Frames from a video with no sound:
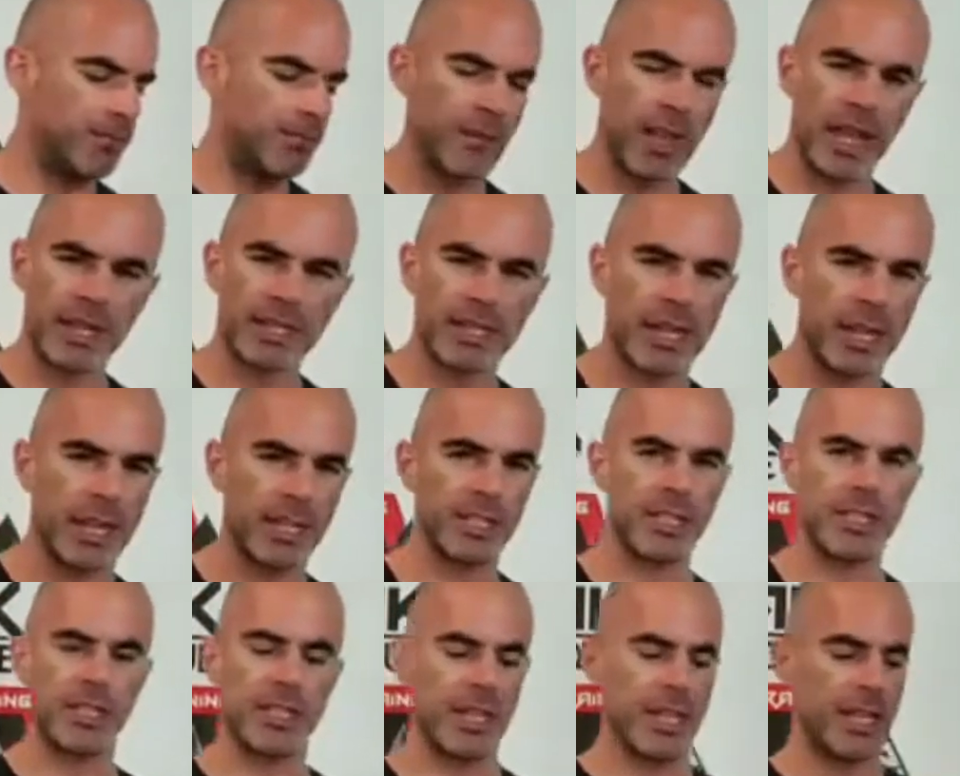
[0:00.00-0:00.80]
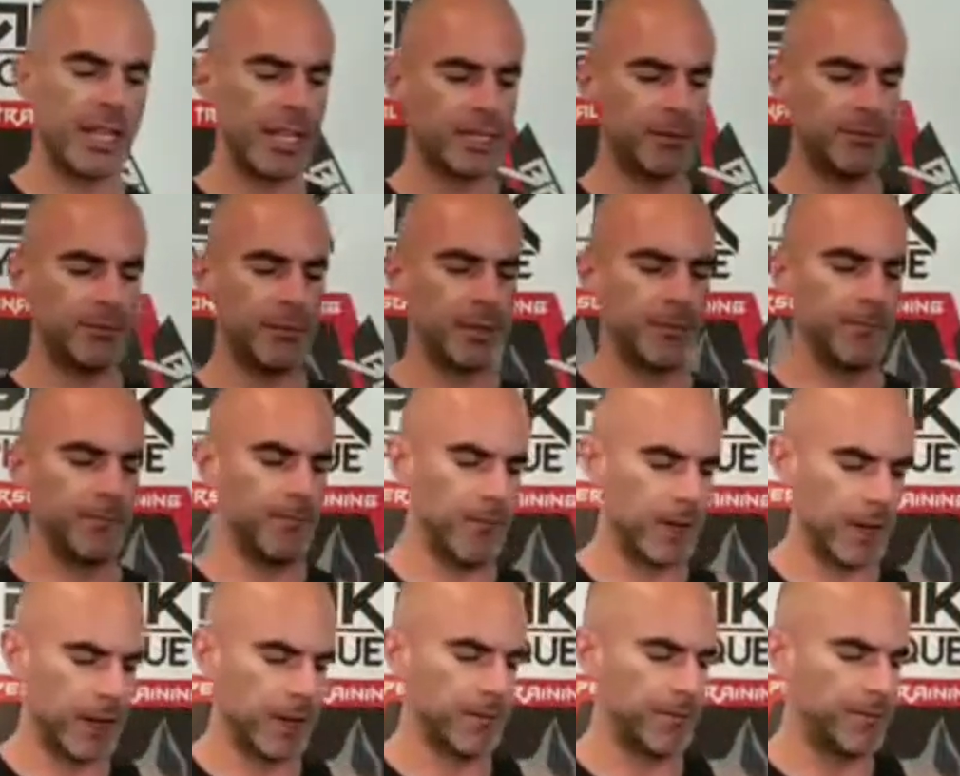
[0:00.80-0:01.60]
That's the kind of shit that gets me
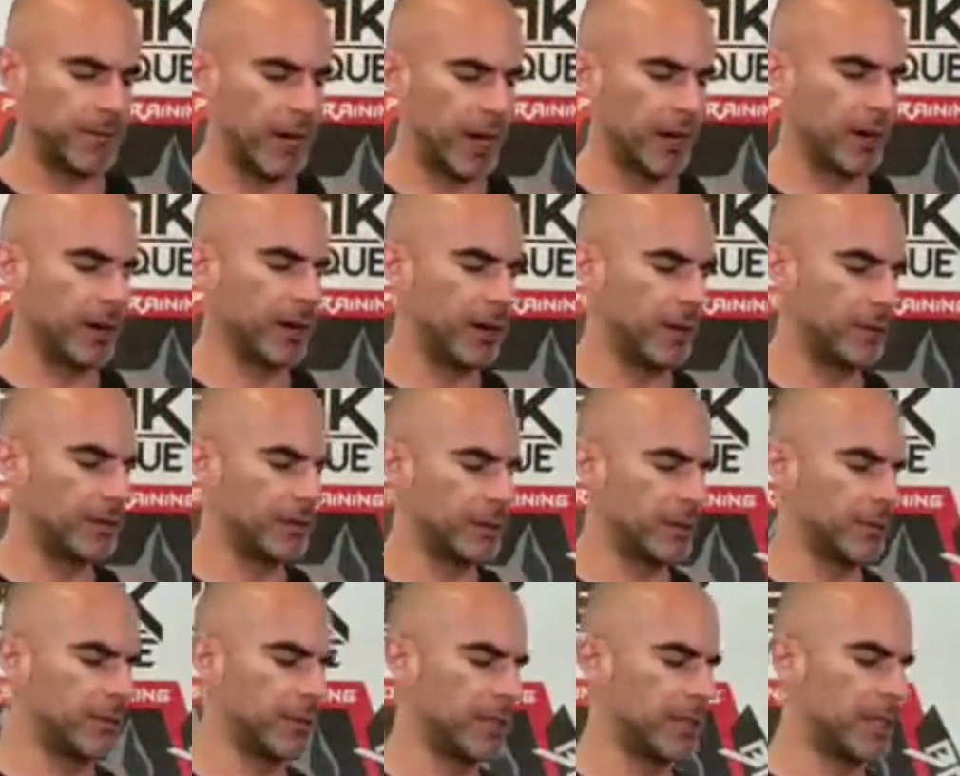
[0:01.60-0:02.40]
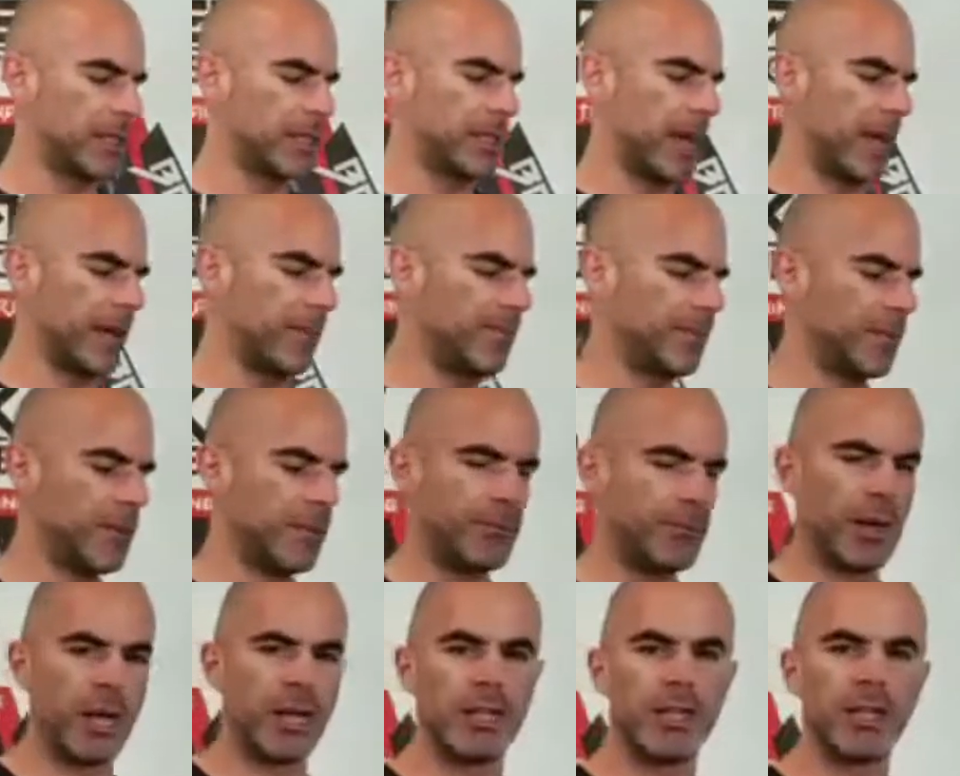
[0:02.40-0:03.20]
fucking fired up when someone says that.
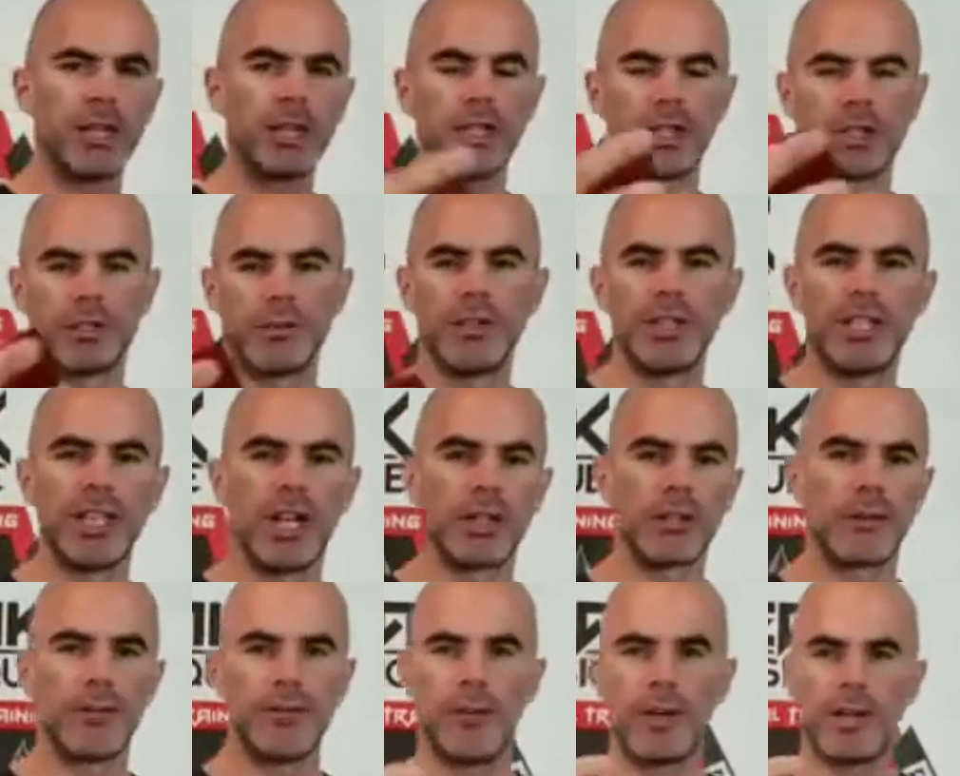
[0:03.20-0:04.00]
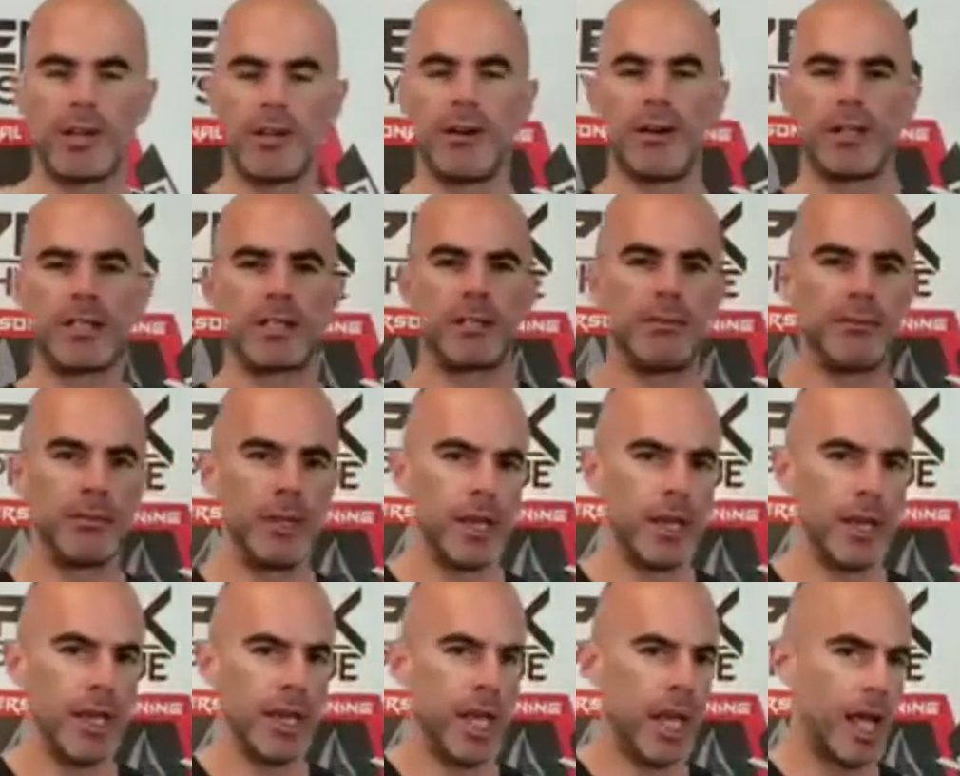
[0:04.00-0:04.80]
But look at your results. Fucking awesome.
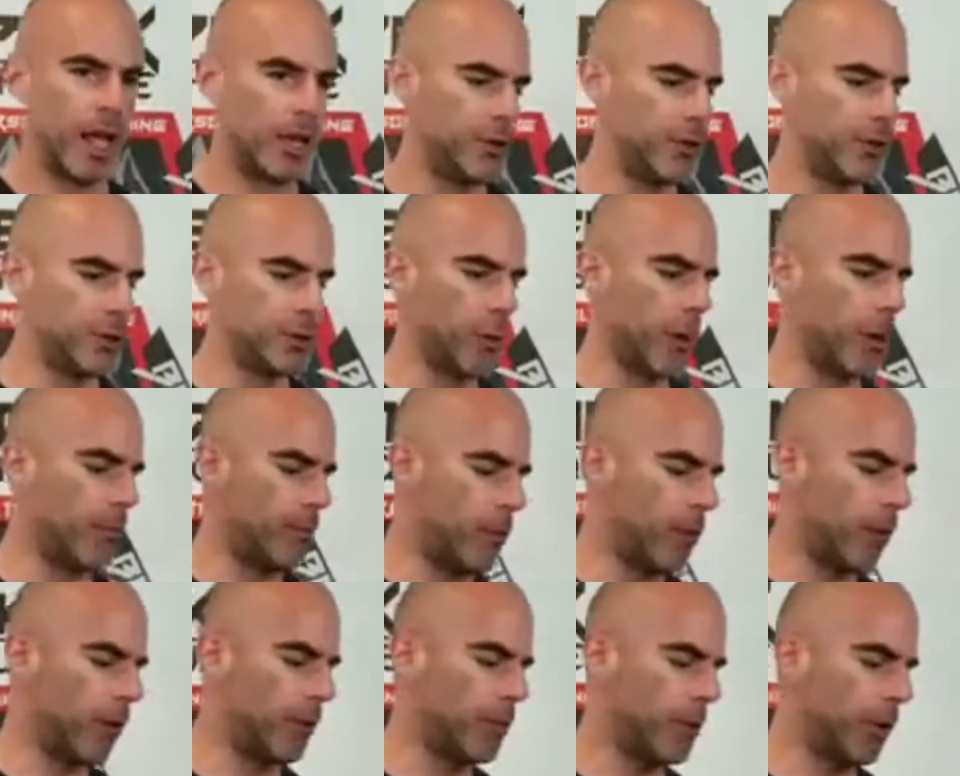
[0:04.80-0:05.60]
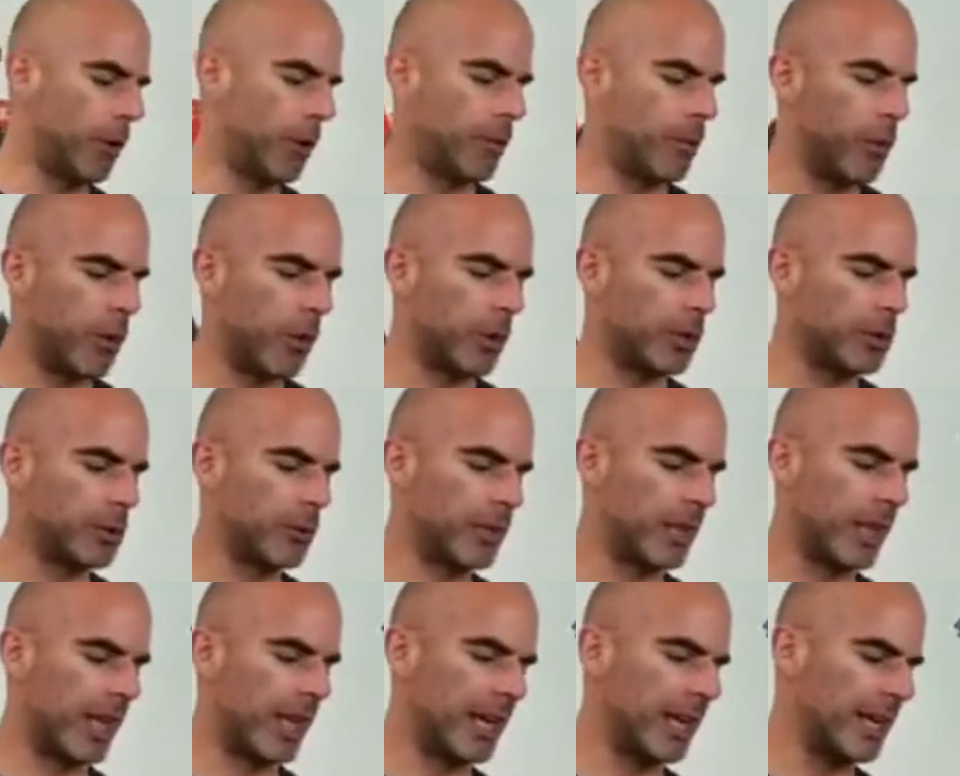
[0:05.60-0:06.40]
And you just want more and more and more. So we
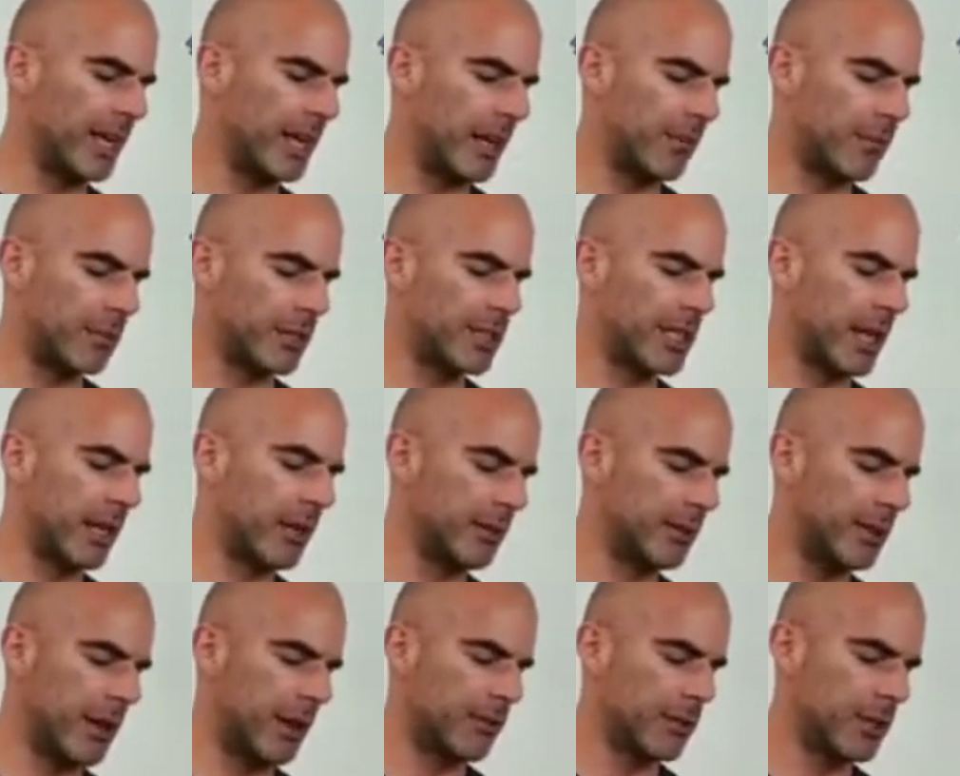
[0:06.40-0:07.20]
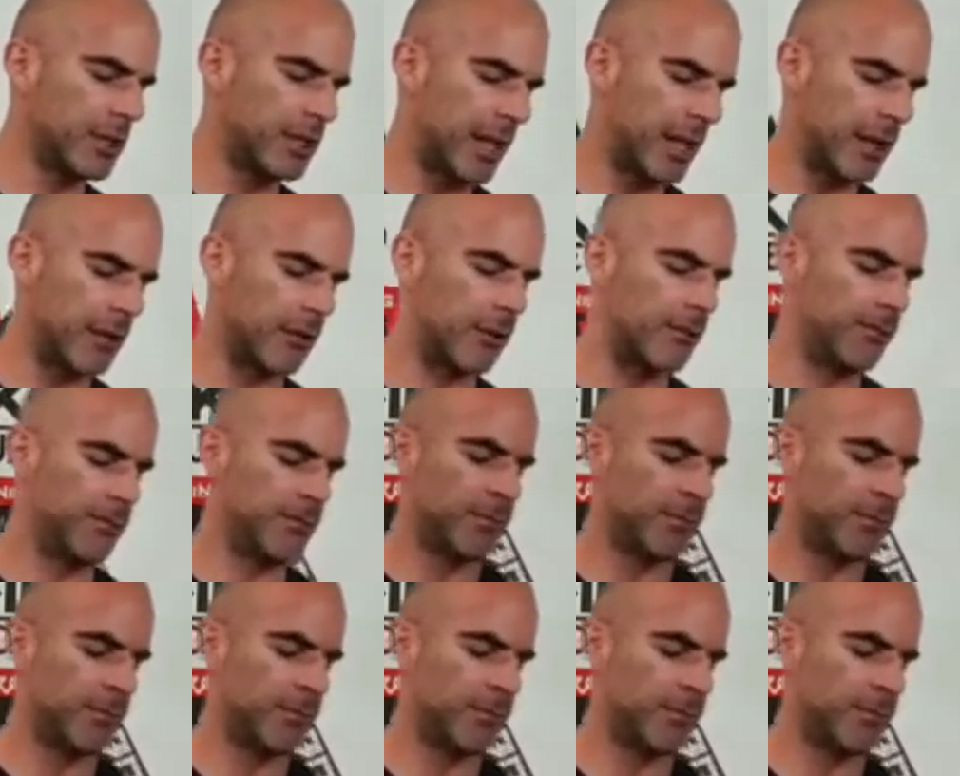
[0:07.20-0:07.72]
like it. Never settle. Never settle.